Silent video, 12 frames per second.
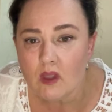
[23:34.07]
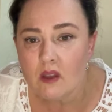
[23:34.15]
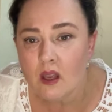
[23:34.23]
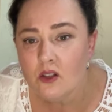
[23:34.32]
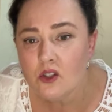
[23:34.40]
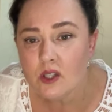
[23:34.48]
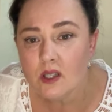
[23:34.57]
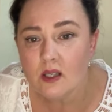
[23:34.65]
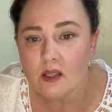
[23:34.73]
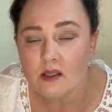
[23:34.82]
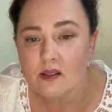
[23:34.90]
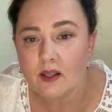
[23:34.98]
Yes, she
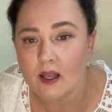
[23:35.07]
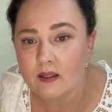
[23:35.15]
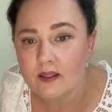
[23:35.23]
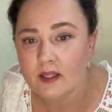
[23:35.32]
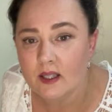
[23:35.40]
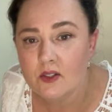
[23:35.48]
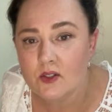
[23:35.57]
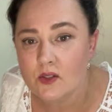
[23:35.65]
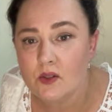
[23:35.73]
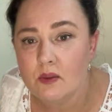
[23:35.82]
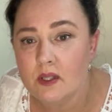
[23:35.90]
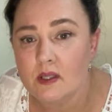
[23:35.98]
is. Kelly, yes,
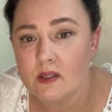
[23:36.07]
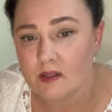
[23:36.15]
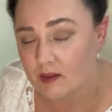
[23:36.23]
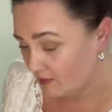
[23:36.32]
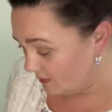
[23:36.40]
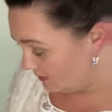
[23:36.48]
you is.